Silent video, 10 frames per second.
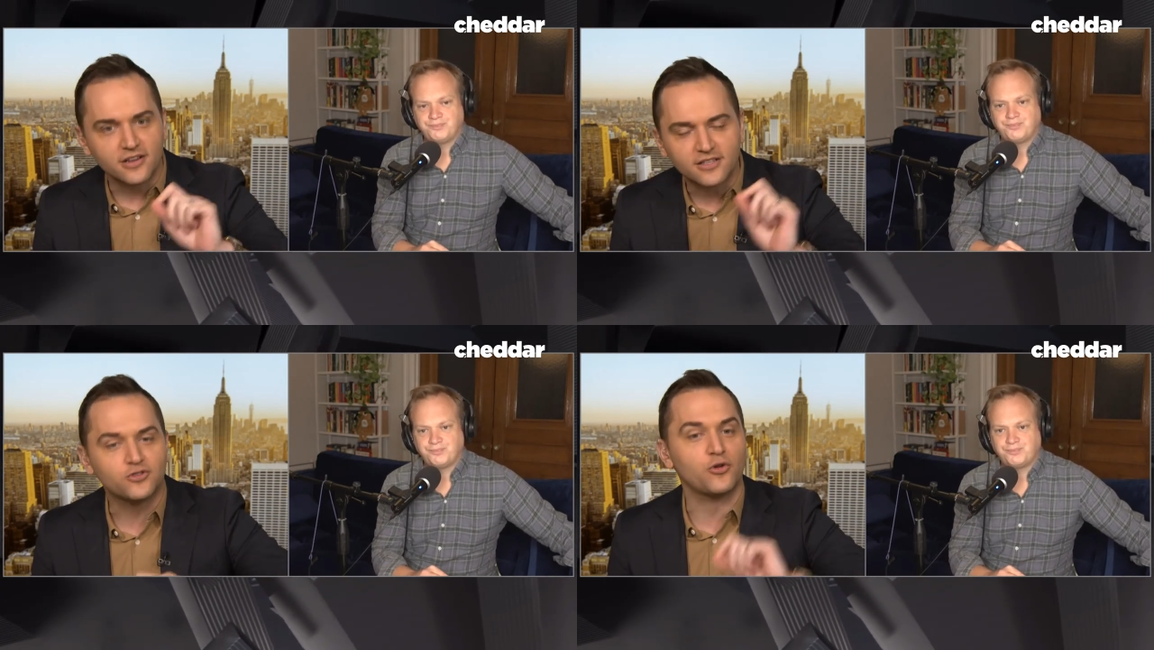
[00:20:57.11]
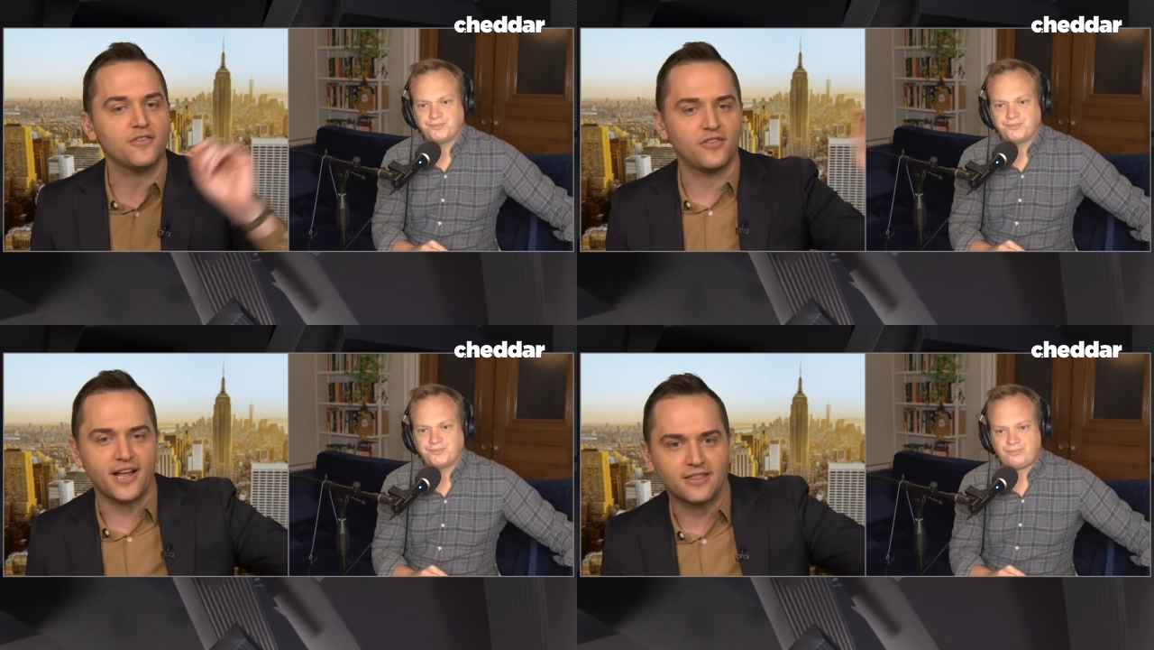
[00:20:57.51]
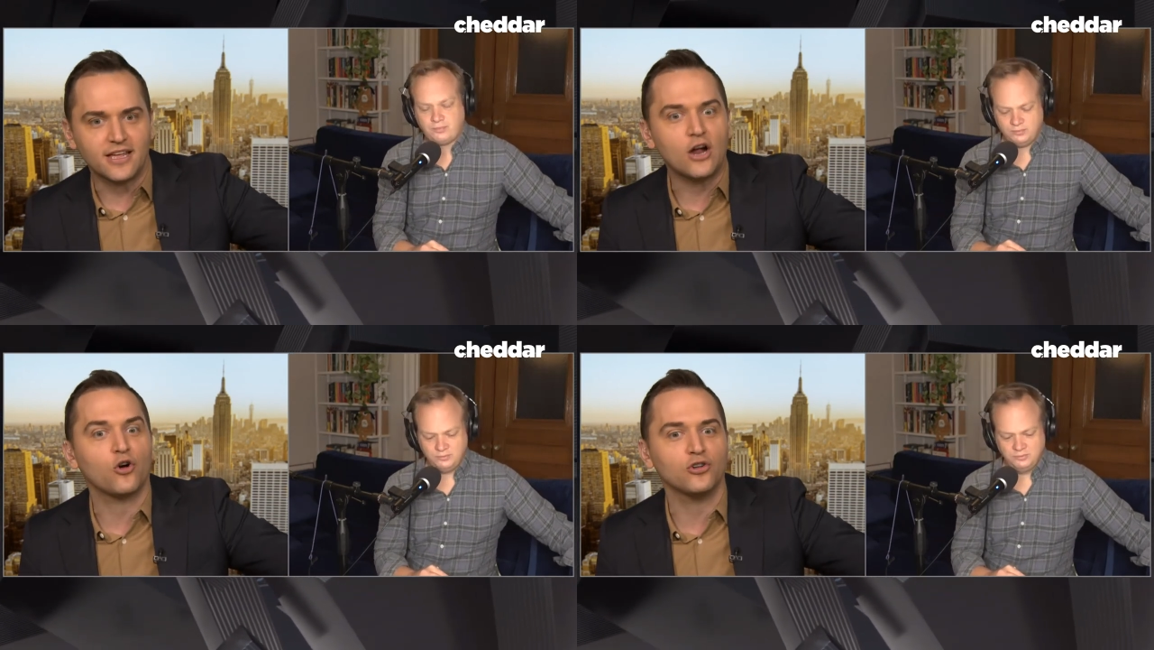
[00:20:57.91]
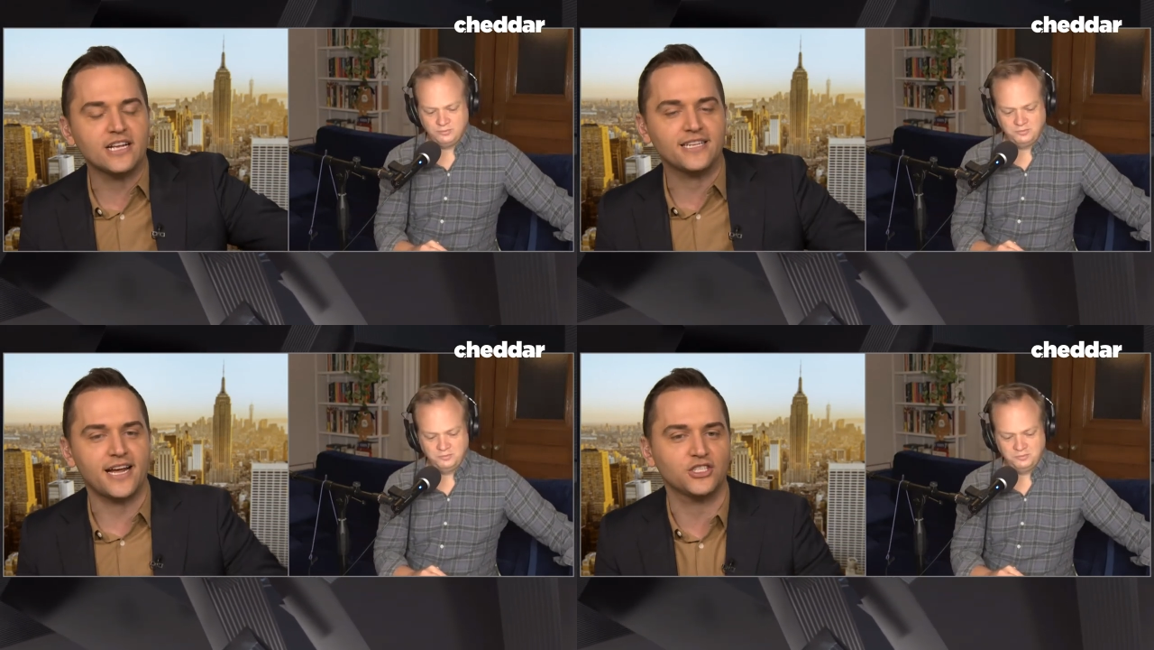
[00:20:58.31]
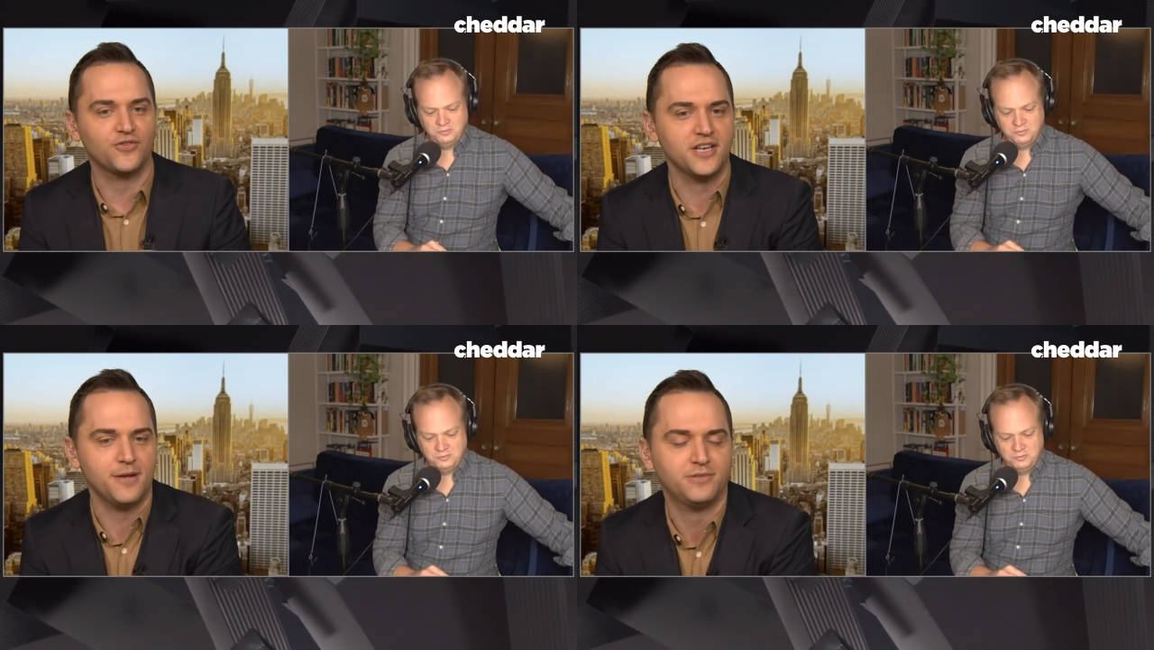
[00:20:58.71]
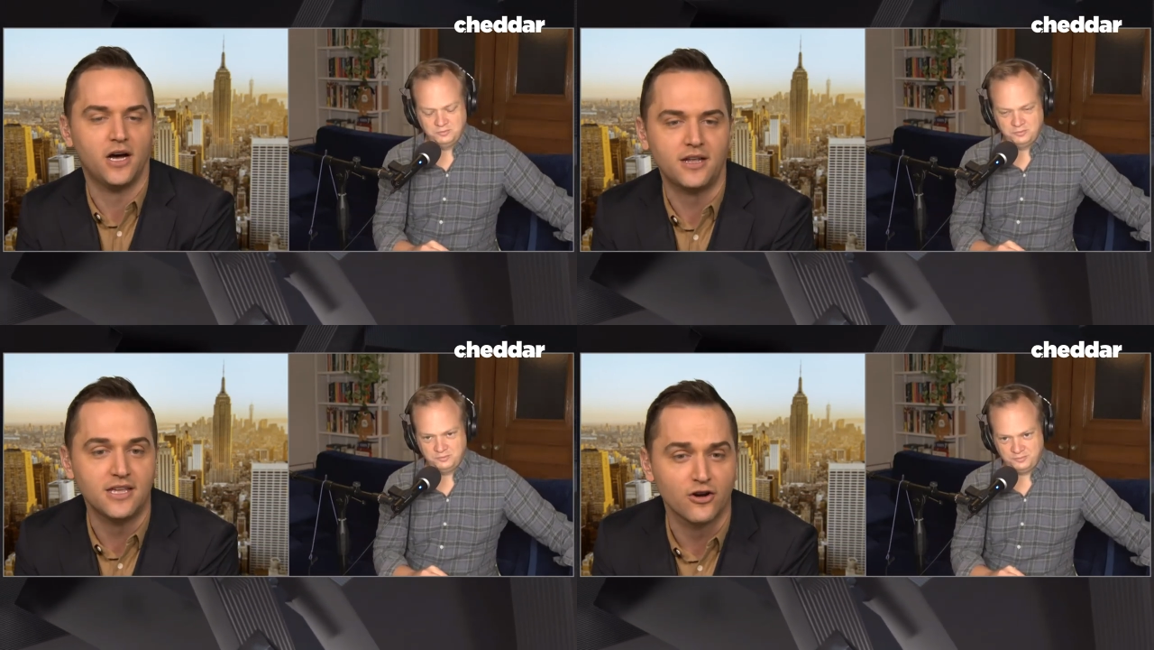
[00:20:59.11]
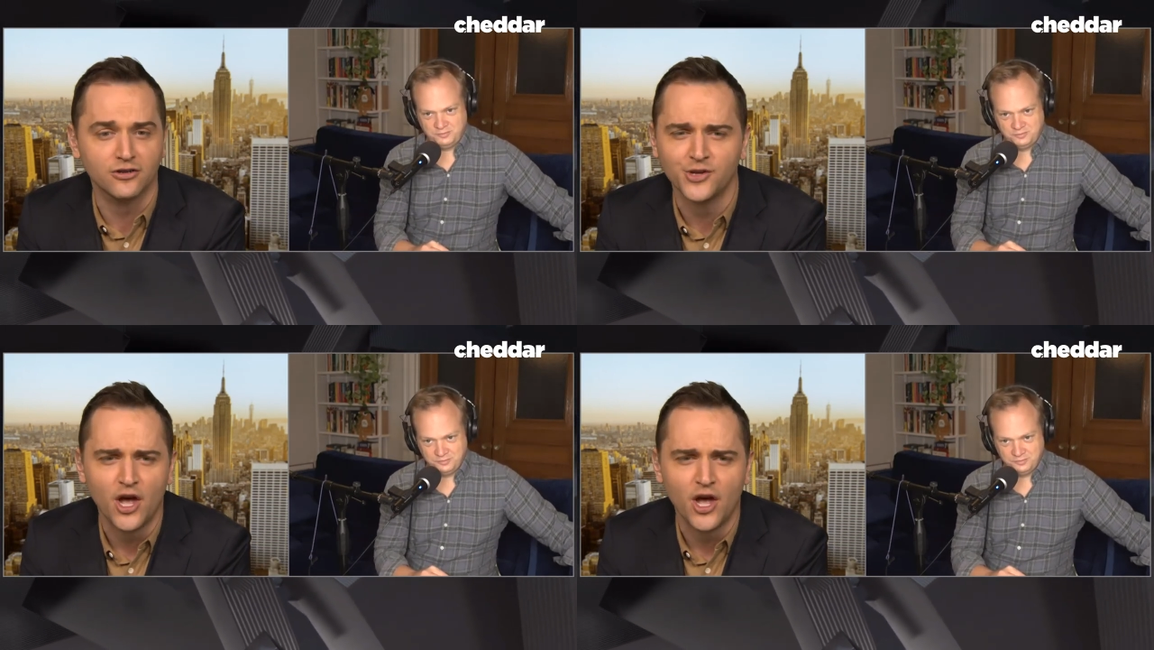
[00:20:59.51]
Speaker 1: Sort, of, like the early days of the Nip Tuck years.